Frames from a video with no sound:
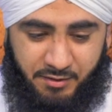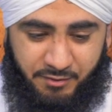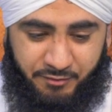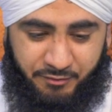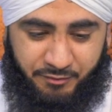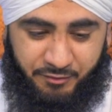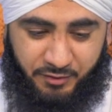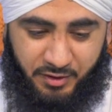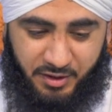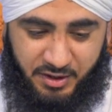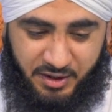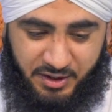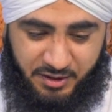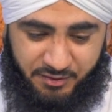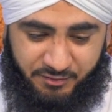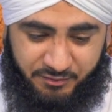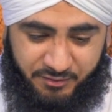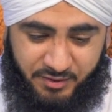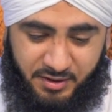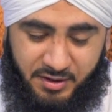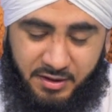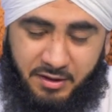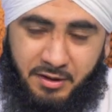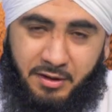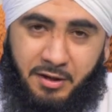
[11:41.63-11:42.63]

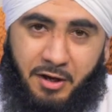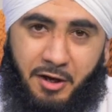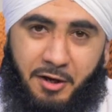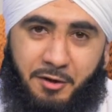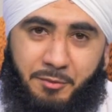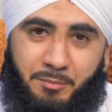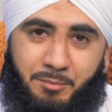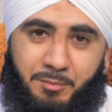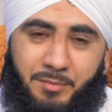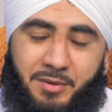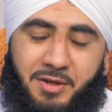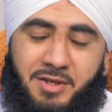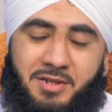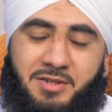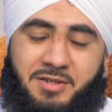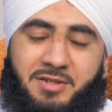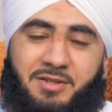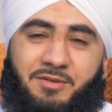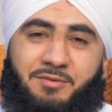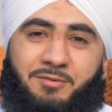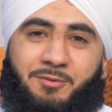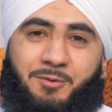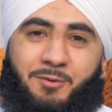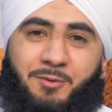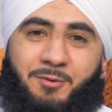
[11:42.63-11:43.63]
forgiving and
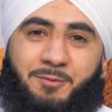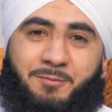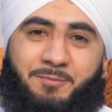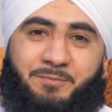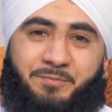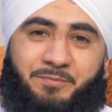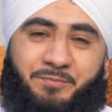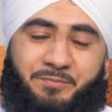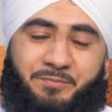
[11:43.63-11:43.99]
merciful.